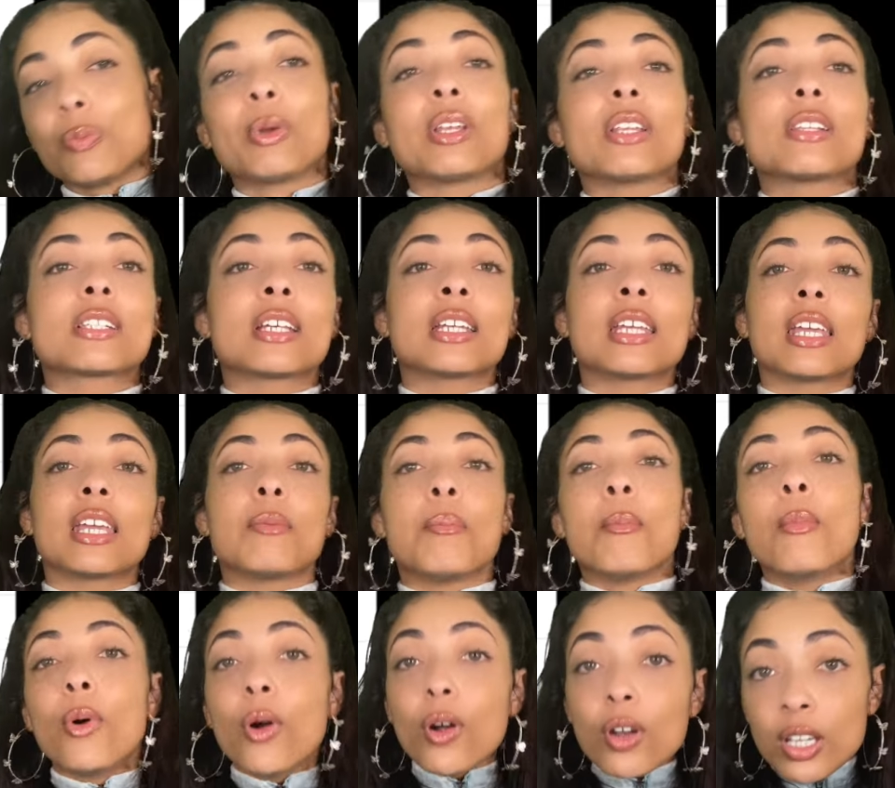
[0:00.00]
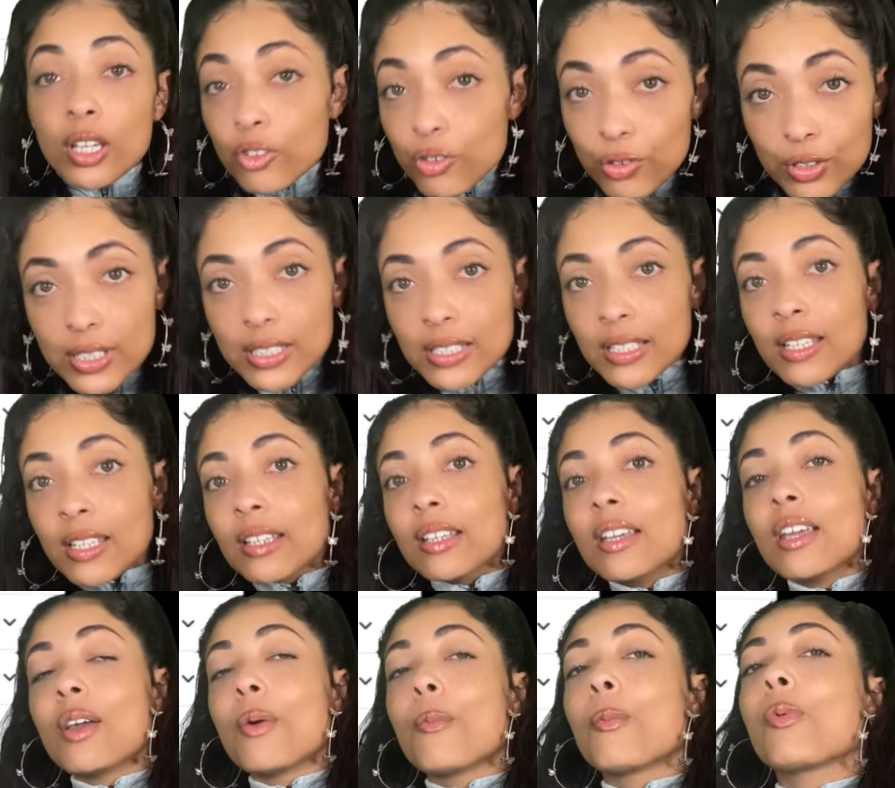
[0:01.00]
But it's going to get more interesting
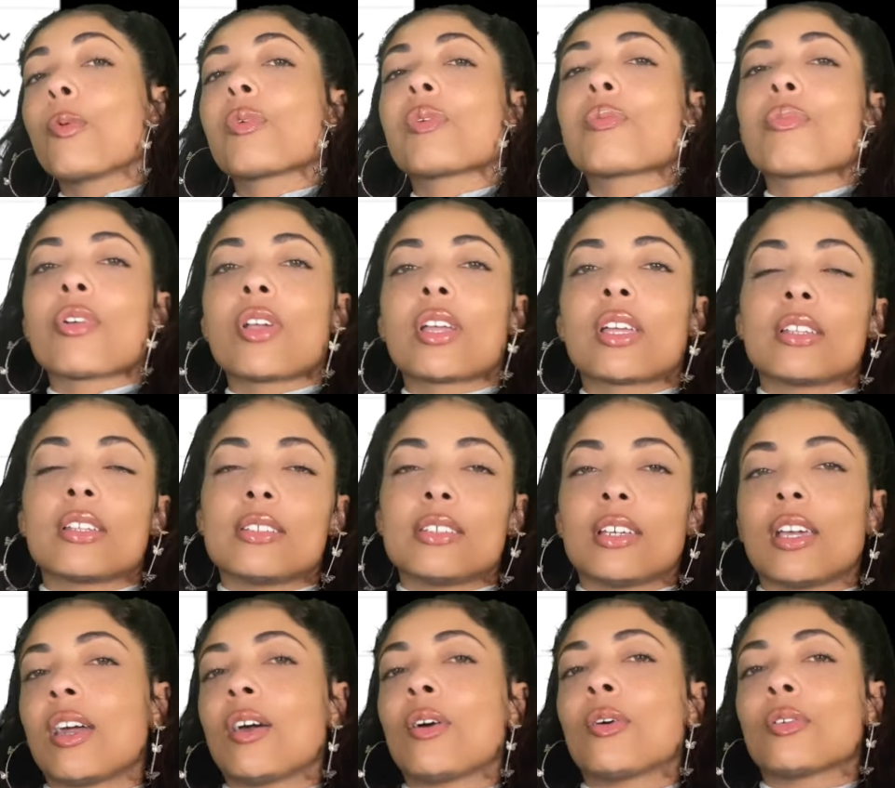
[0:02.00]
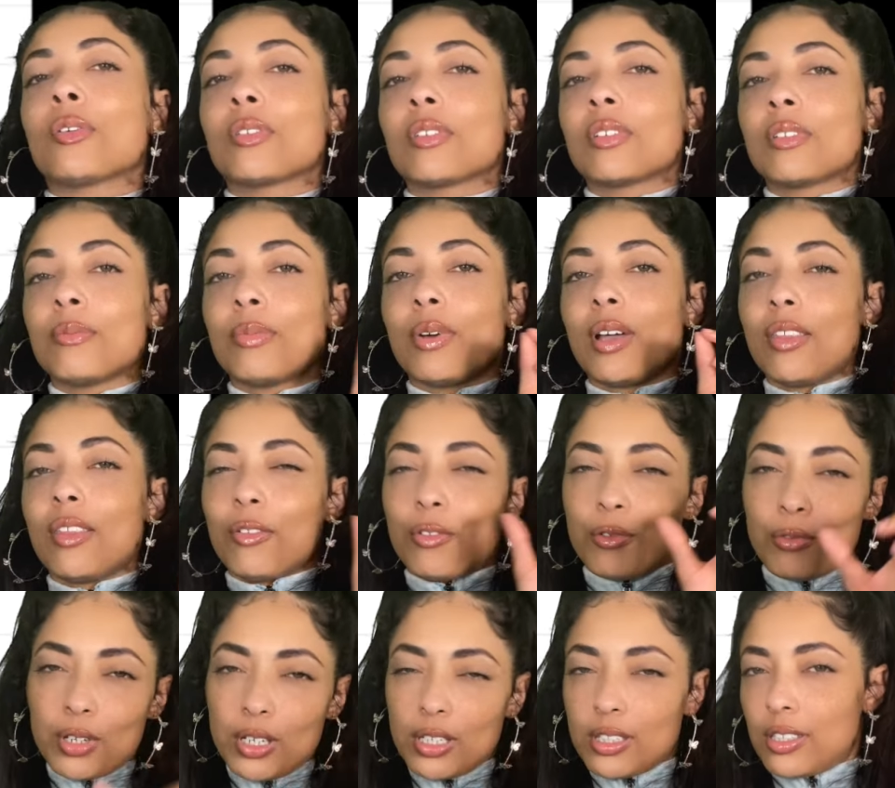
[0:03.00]
when we break it down by the
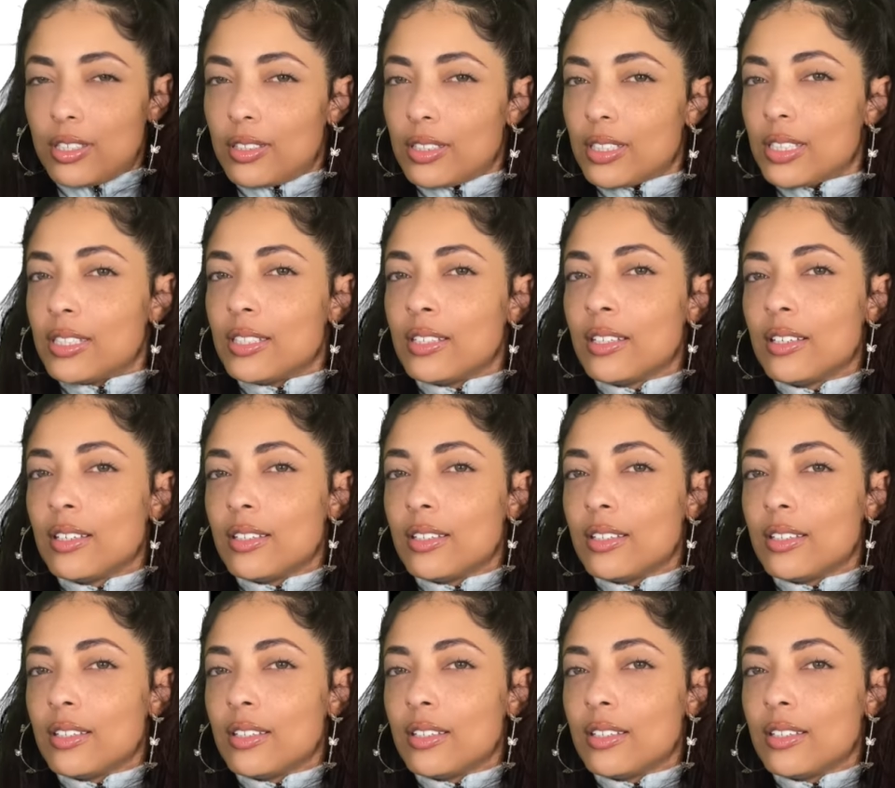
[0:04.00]
regions